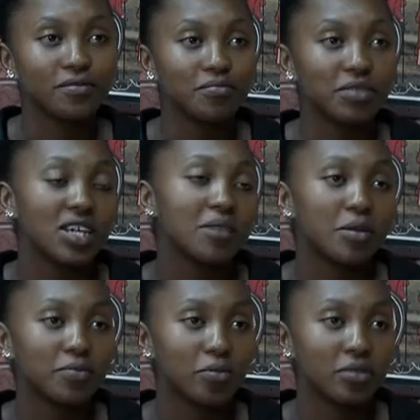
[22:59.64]
became a
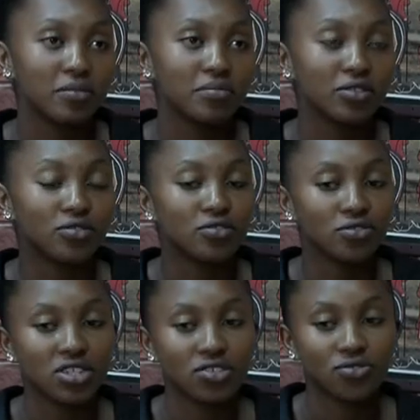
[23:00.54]
problem, because you
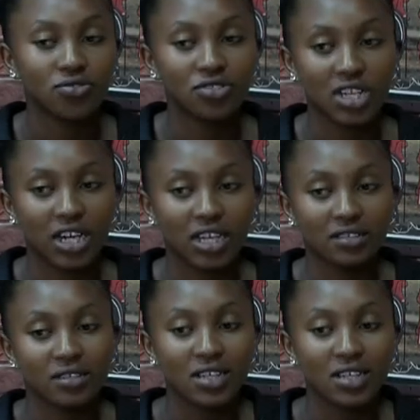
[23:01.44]
do realize,